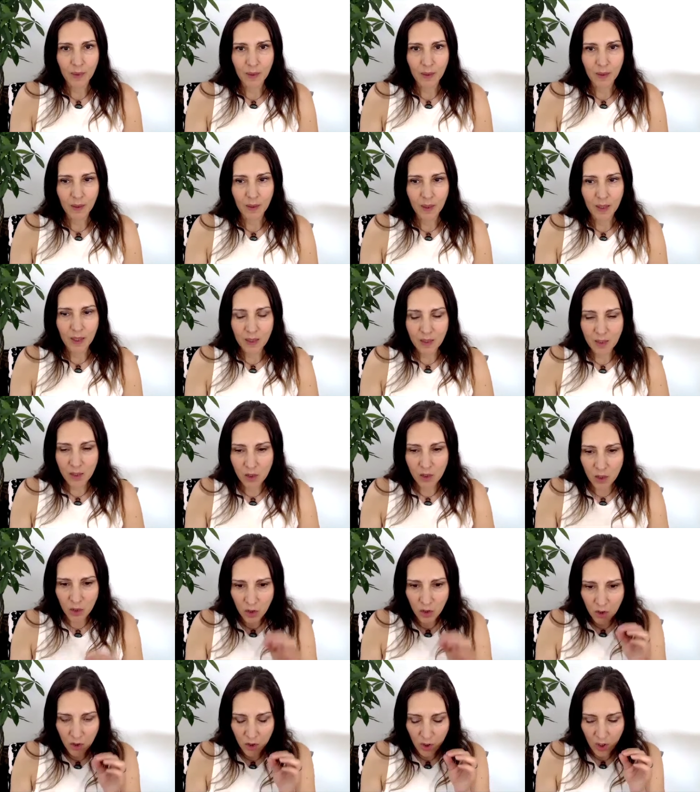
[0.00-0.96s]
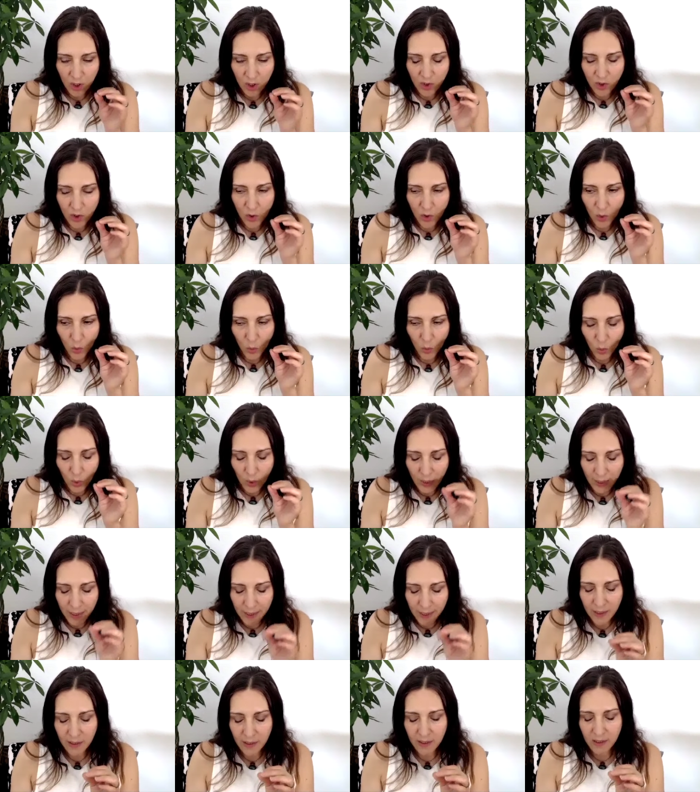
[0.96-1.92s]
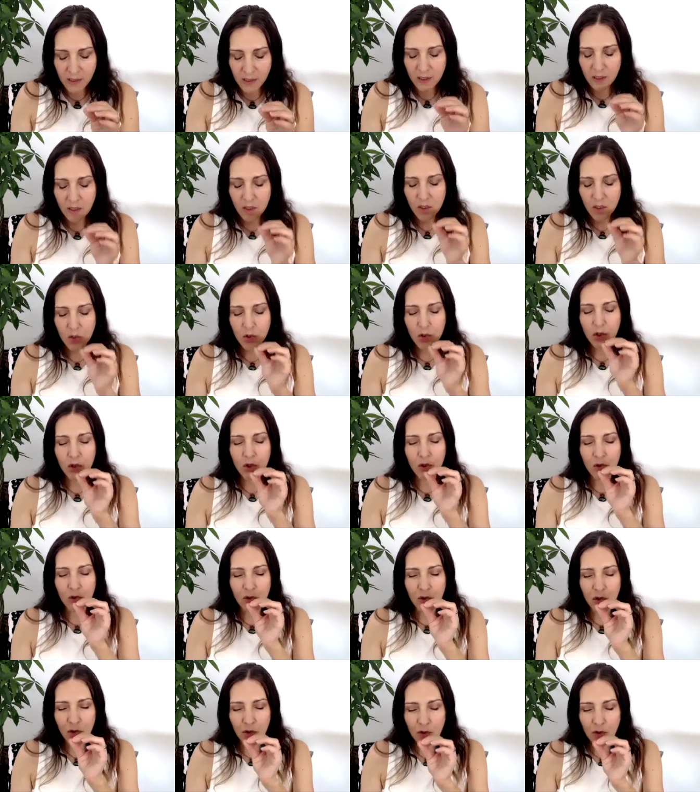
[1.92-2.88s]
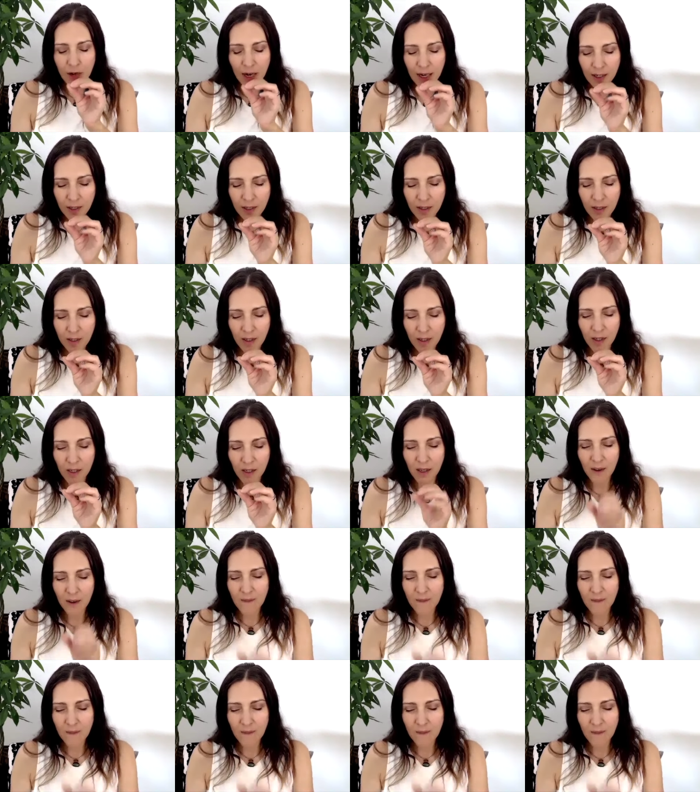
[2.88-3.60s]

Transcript: It's the, it's the willingness to surrender